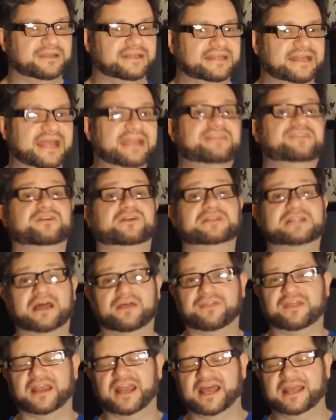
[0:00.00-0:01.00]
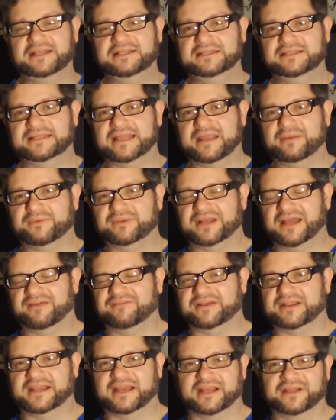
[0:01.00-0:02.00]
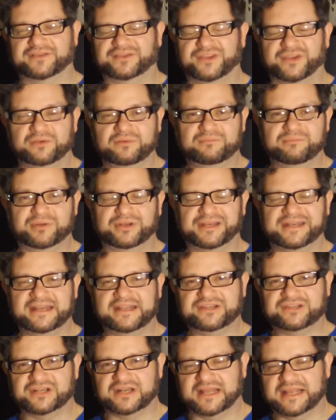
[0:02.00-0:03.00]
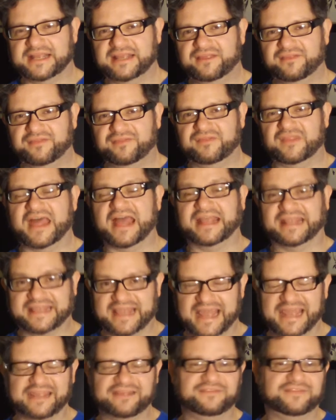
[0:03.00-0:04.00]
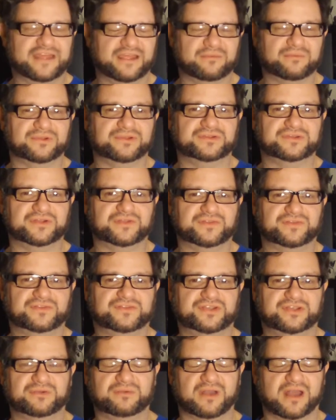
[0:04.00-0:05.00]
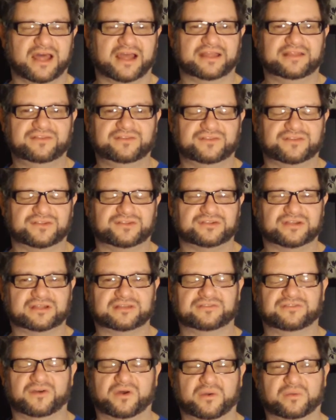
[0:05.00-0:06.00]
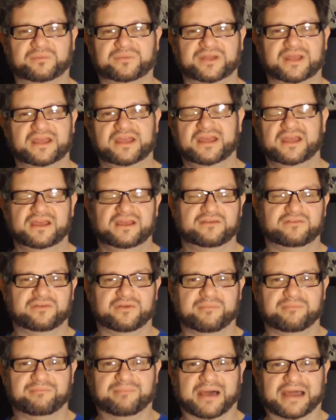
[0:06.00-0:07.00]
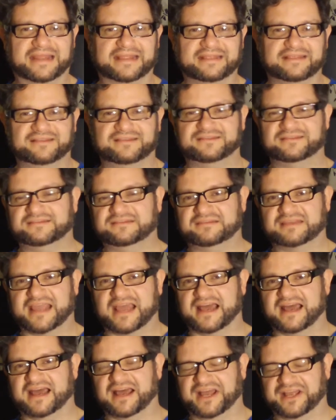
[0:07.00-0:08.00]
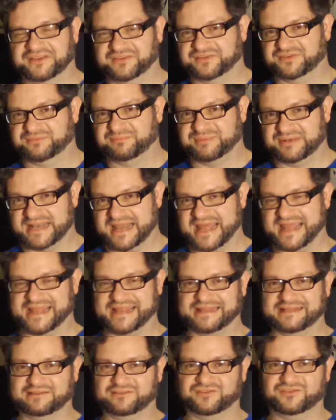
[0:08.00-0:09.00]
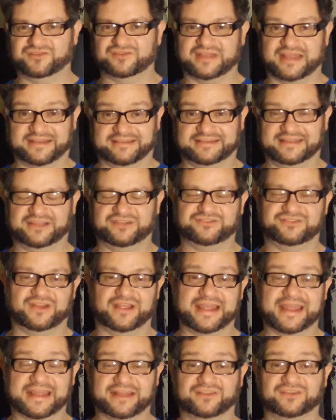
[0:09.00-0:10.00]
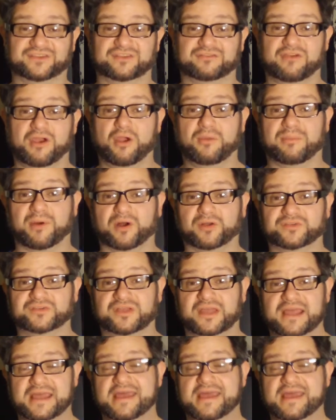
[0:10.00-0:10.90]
Later on down the line, they would have a cartoon, but initially, again, they were just two lines that transformed from bikes, cars, planes, etc. into robots.